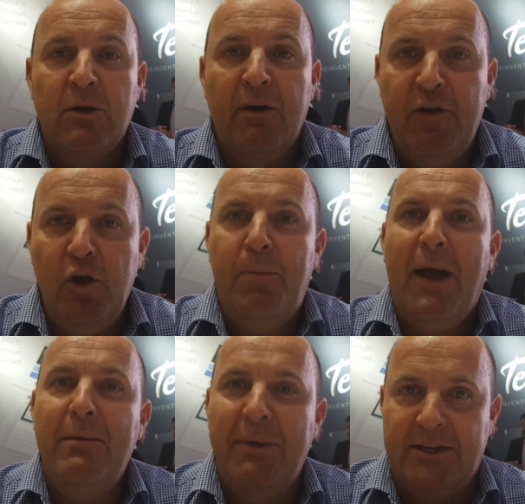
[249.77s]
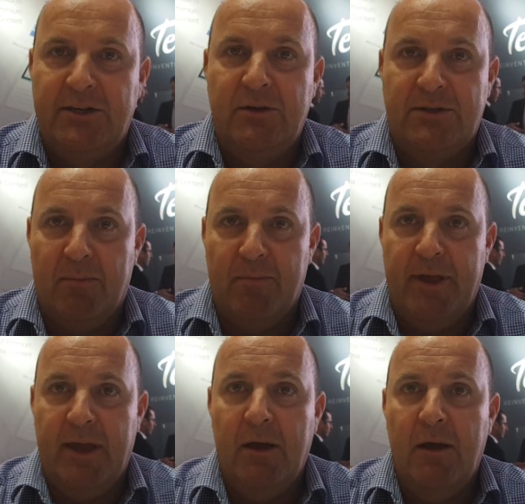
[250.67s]
So if you pay me to do
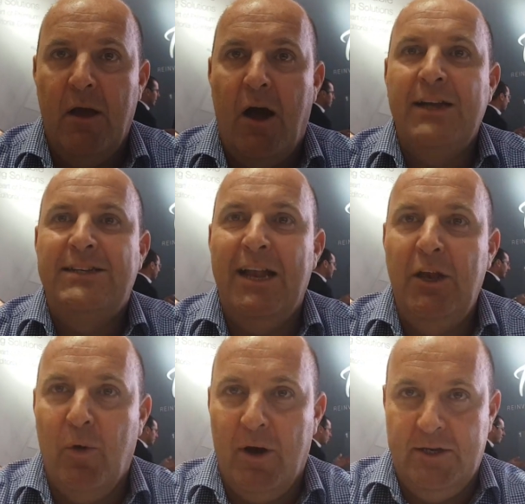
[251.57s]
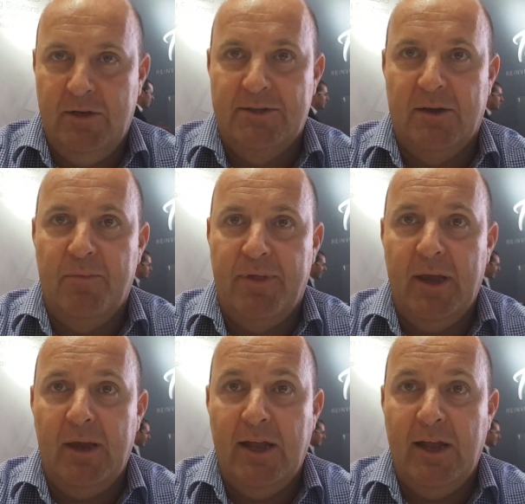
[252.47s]
something, I tell you I do something,